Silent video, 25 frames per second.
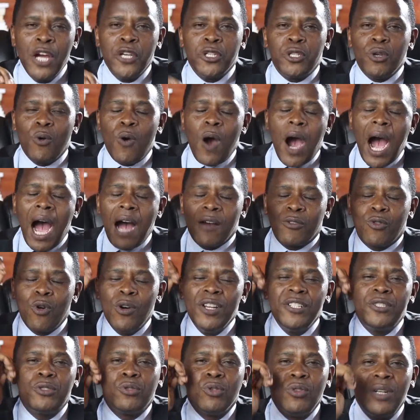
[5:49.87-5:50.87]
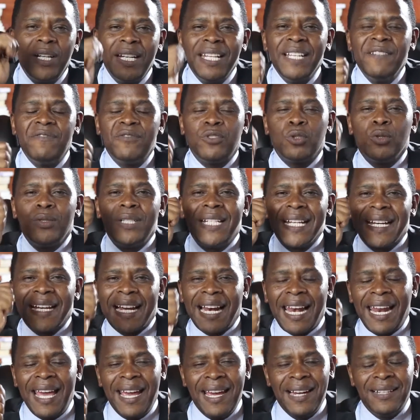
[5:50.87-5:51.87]
You are going to live to
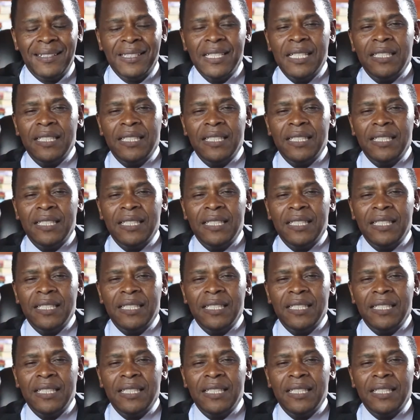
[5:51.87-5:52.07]
declare